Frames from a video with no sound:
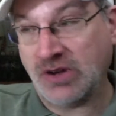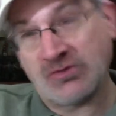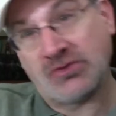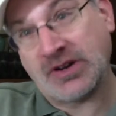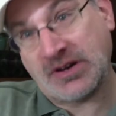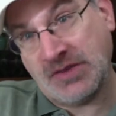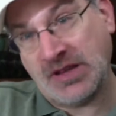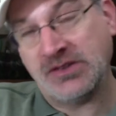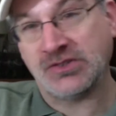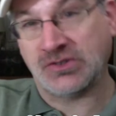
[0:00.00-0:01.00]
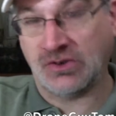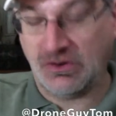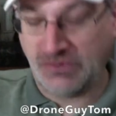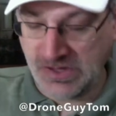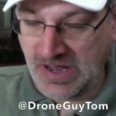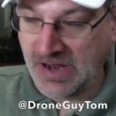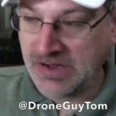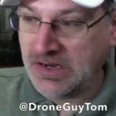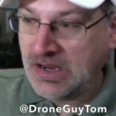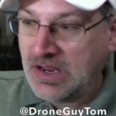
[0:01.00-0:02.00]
I would recommend you start off with that.